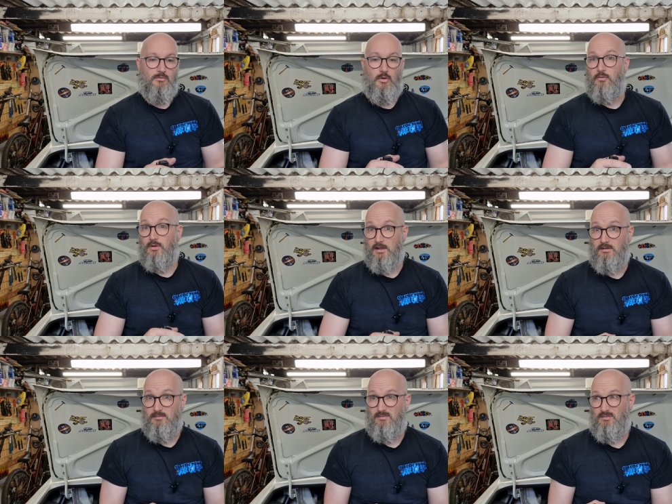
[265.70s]

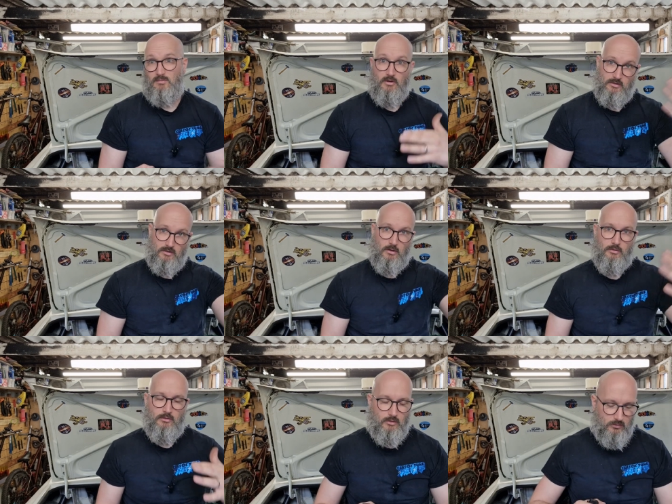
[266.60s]
roughly, granted
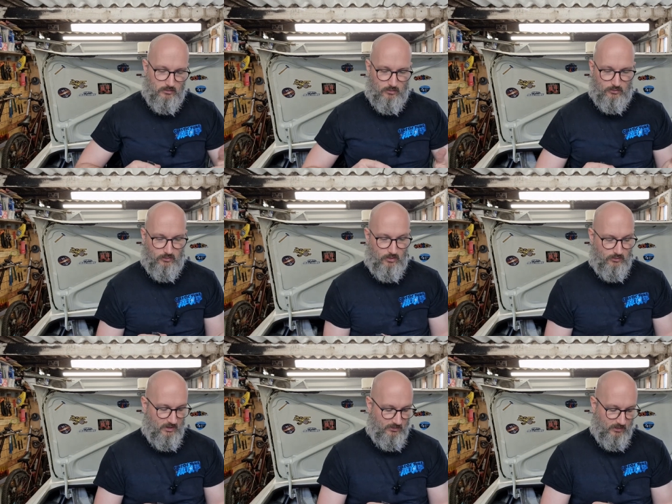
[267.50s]
all those, all those other
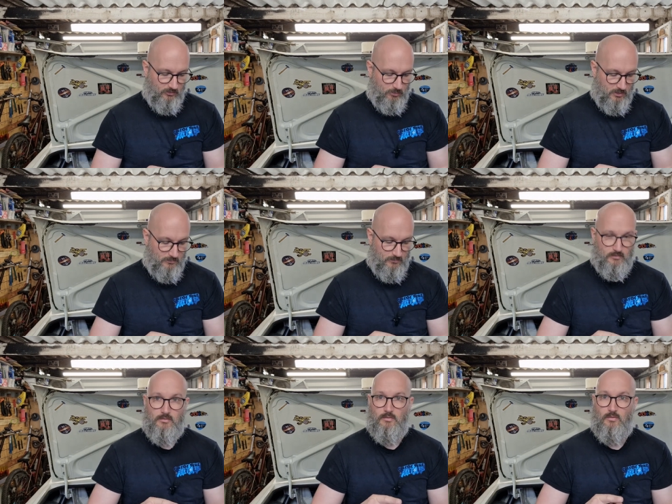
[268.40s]
settings, but
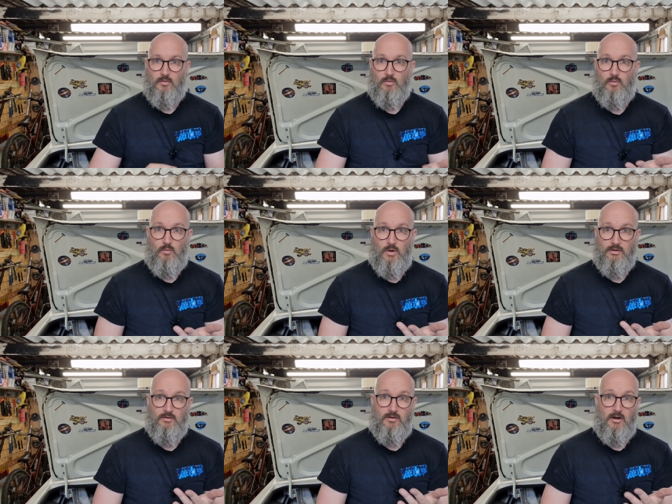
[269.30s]

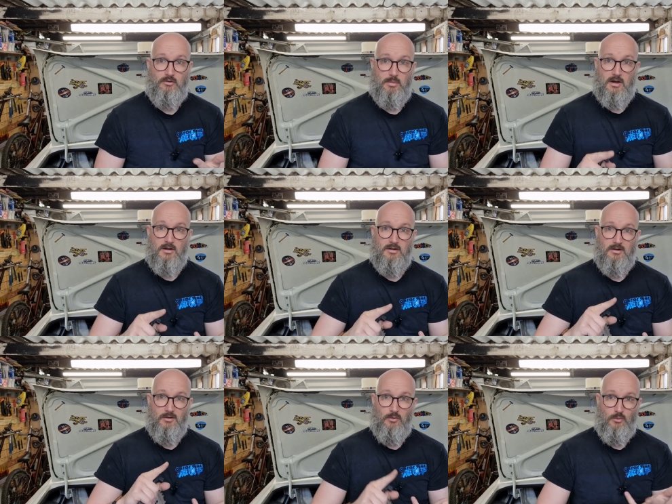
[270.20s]
when to fire a spark,
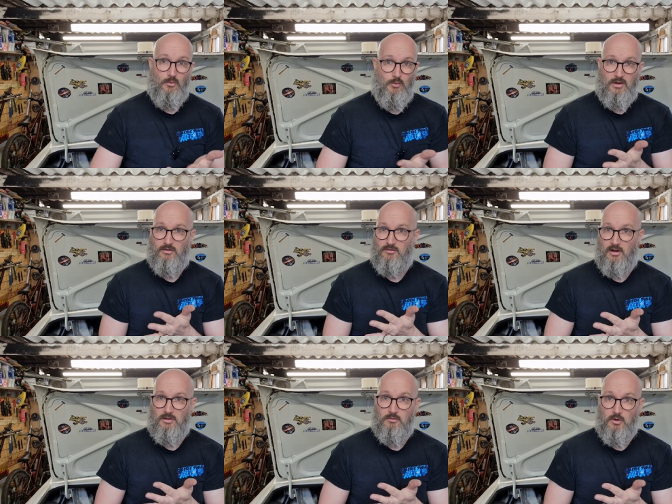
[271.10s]
when to
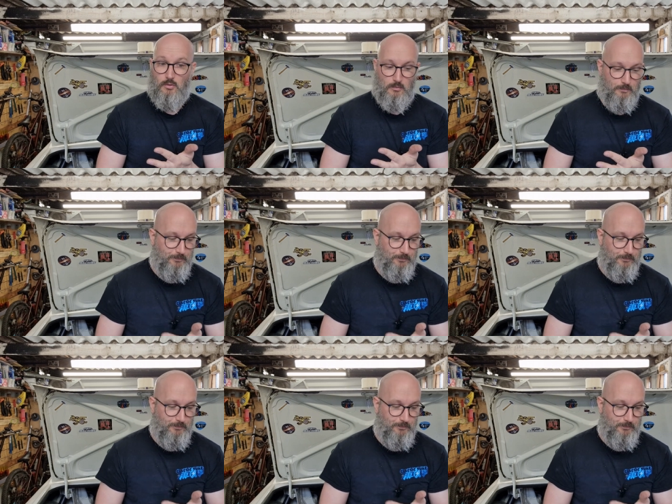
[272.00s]
fire the fuel.